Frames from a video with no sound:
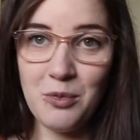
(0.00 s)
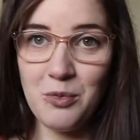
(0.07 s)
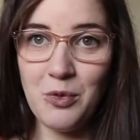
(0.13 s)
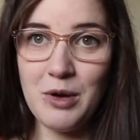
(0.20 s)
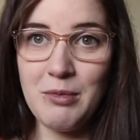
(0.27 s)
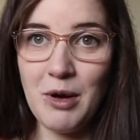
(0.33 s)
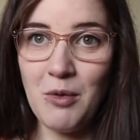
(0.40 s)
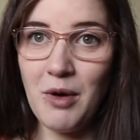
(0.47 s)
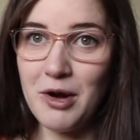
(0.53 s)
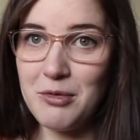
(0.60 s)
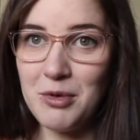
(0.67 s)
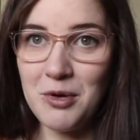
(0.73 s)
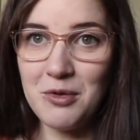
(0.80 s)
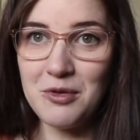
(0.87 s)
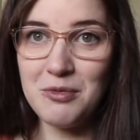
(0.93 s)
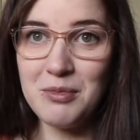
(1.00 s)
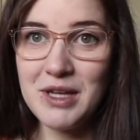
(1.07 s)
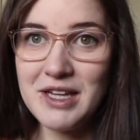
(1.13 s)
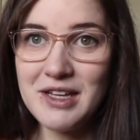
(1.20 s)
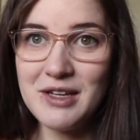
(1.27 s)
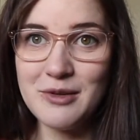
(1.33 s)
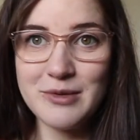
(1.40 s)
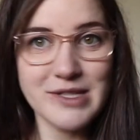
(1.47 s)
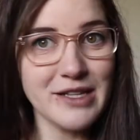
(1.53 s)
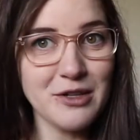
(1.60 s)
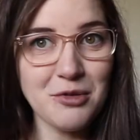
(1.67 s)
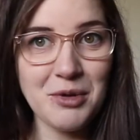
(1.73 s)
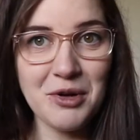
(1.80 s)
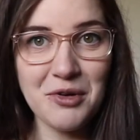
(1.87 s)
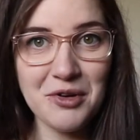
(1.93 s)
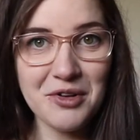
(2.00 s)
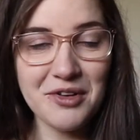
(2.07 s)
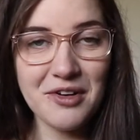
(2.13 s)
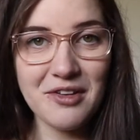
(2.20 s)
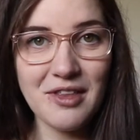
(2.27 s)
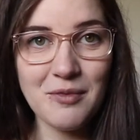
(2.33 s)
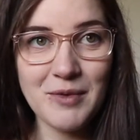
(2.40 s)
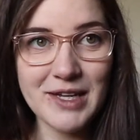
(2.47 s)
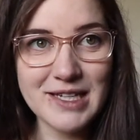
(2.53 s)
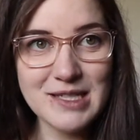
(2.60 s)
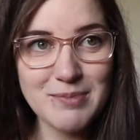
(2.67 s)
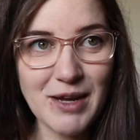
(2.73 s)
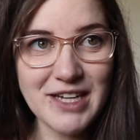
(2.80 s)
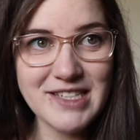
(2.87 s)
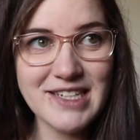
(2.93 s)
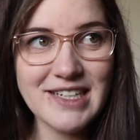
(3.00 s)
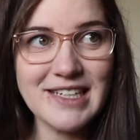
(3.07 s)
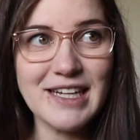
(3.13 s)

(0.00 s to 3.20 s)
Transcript: When my water broke with Mila, it was a little bit earlier than we expected.